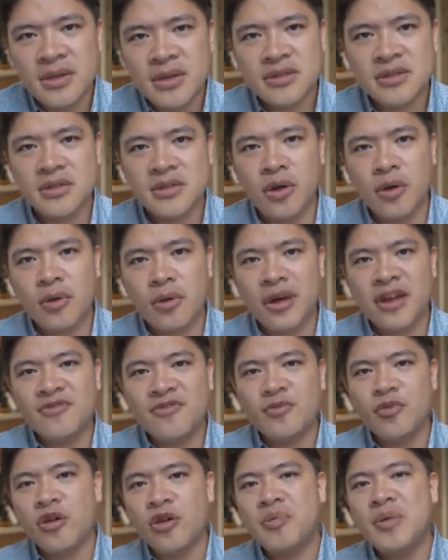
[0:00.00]
So
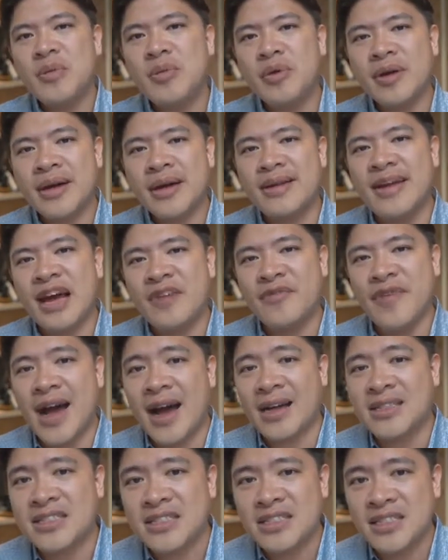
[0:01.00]
if more people can have
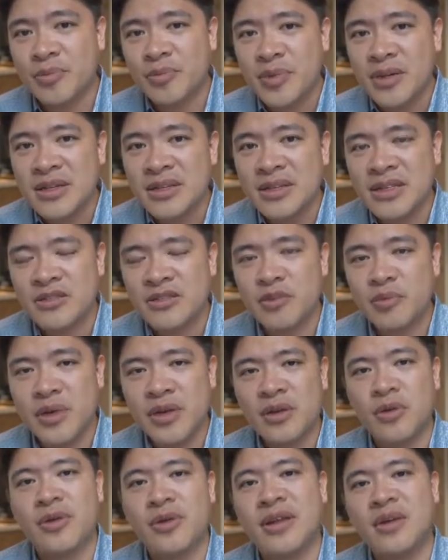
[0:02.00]
accessibility to
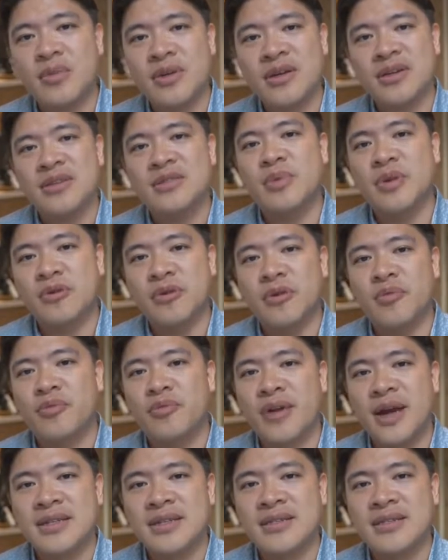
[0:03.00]
Bitcoin, and because Bitcoin